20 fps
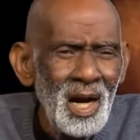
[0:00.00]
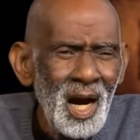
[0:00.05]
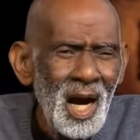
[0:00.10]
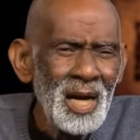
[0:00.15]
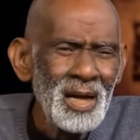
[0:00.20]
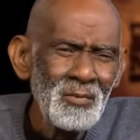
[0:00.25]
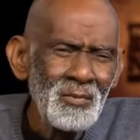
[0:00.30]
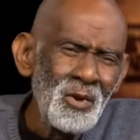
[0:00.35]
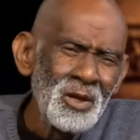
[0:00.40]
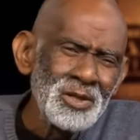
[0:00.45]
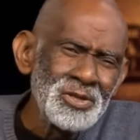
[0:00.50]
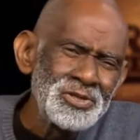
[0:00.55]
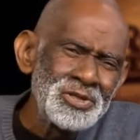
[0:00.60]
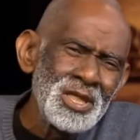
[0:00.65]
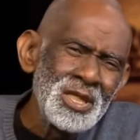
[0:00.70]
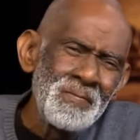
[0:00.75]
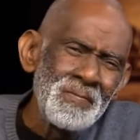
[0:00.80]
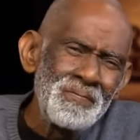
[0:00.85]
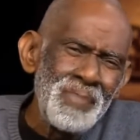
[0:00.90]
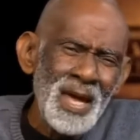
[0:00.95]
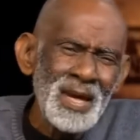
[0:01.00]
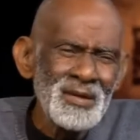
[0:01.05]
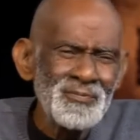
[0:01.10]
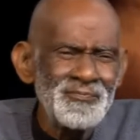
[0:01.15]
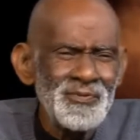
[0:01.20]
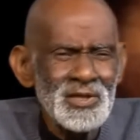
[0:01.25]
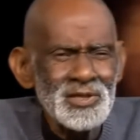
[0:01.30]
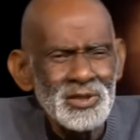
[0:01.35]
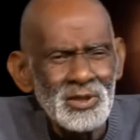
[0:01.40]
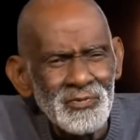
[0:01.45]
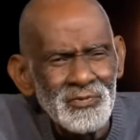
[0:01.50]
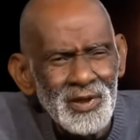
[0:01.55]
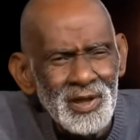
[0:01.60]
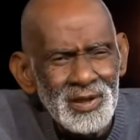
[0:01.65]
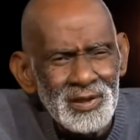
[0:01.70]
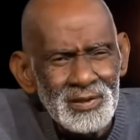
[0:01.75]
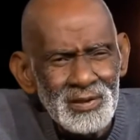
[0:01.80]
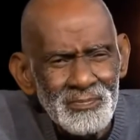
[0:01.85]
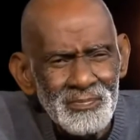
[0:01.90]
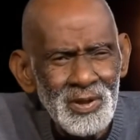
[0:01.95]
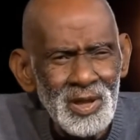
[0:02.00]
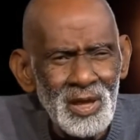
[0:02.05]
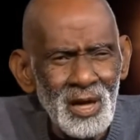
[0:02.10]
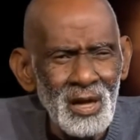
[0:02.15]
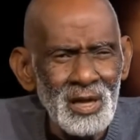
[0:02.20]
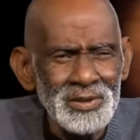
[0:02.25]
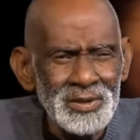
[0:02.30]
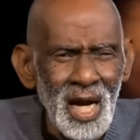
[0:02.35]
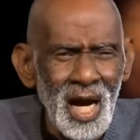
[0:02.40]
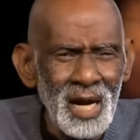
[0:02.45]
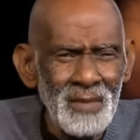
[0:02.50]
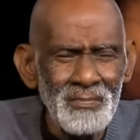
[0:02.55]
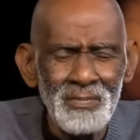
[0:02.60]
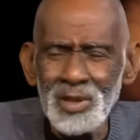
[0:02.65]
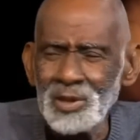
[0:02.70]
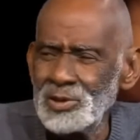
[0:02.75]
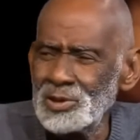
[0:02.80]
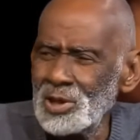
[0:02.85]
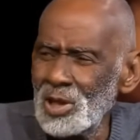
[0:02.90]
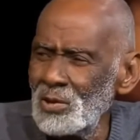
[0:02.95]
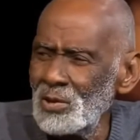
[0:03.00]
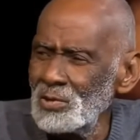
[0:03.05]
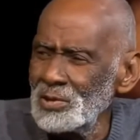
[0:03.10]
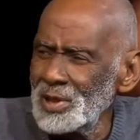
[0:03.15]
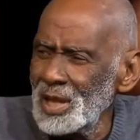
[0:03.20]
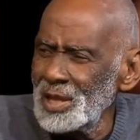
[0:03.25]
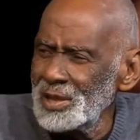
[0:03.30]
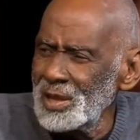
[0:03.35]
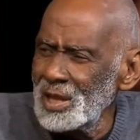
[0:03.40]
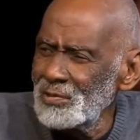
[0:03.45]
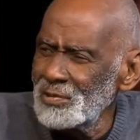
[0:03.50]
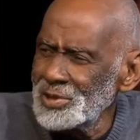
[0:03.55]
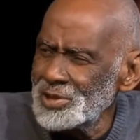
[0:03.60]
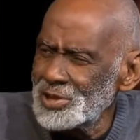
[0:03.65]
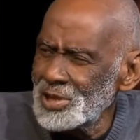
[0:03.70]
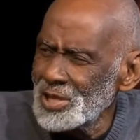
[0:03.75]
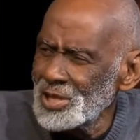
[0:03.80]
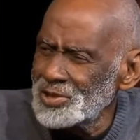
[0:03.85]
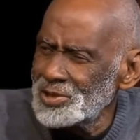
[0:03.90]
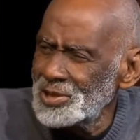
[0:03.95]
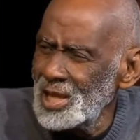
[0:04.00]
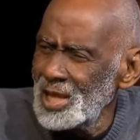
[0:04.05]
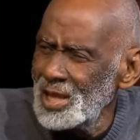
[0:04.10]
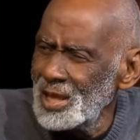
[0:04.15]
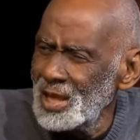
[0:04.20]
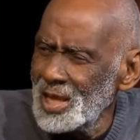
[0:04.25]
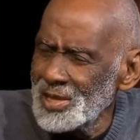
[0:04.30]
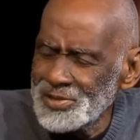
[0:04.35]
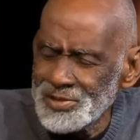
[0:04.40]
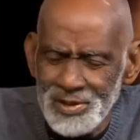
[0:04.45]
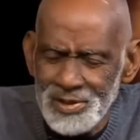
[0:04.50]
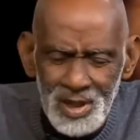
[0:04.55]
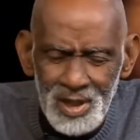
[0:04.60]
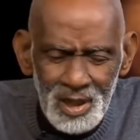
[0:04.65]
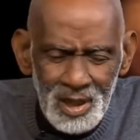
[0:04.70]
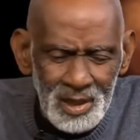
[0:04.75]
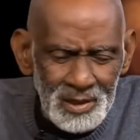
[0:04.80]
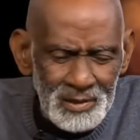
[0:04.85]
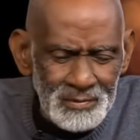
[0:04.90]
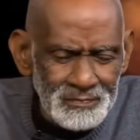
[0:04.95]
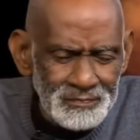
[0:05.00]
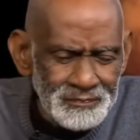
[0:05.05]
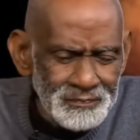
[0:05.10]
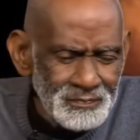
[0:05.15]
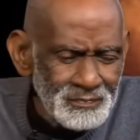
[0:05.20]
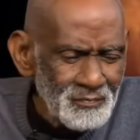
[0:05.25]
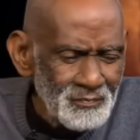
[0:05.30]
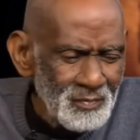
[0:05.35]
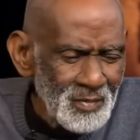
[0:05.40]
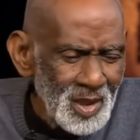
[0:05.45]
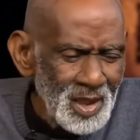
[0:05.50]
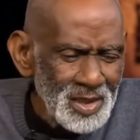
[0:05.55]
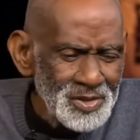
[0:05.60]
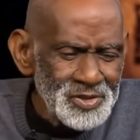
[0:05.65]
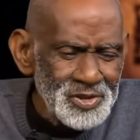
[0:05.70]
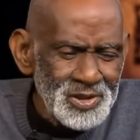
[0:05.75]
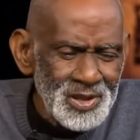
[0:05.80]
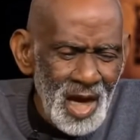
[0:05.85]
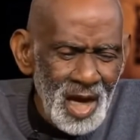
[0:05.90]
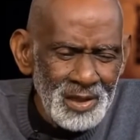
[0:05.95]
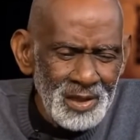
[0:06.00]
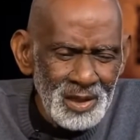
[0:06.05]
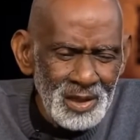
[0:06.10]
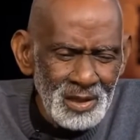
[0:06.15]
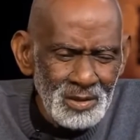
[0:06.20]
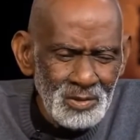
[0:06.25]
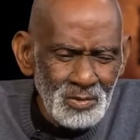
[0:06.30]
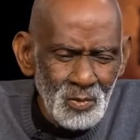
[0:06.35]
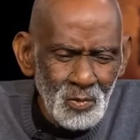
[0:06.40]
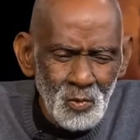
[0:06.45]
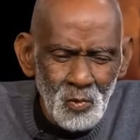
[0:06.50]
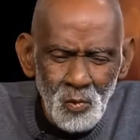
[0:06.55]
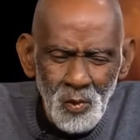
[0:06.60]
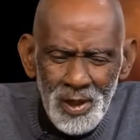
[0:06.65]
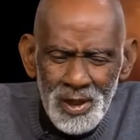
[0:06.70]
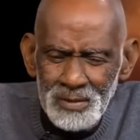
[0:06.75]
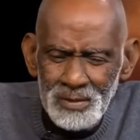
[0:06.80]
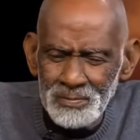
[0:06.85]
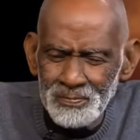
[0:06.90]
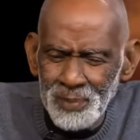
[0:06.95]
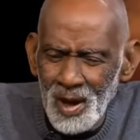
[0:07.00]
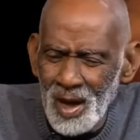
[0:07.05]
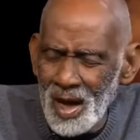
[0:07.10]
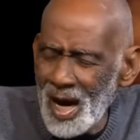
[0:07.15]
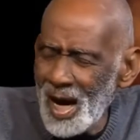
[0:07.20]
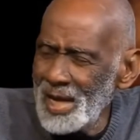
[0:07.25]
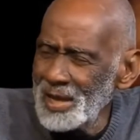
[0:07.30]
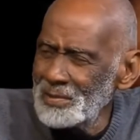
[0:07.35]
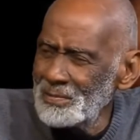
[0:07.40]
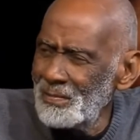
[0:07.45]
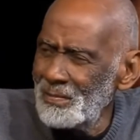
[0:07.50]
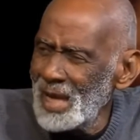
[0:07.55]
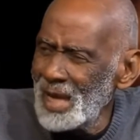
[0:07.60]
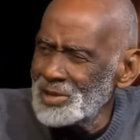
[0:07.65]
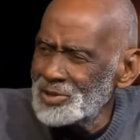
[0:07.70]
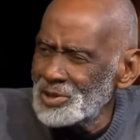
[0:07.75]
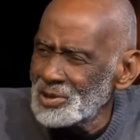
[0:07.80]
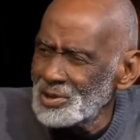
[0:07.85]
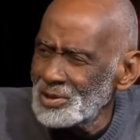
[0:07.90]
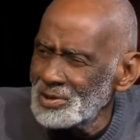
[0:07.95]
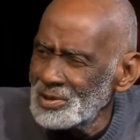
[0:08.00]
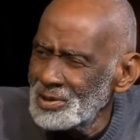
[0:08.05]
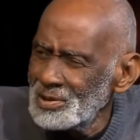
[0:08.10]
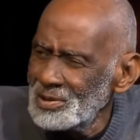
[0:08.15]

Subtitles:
And I want to see the benefits of it, because I've been told that there is such thing as the standard weight per height measure.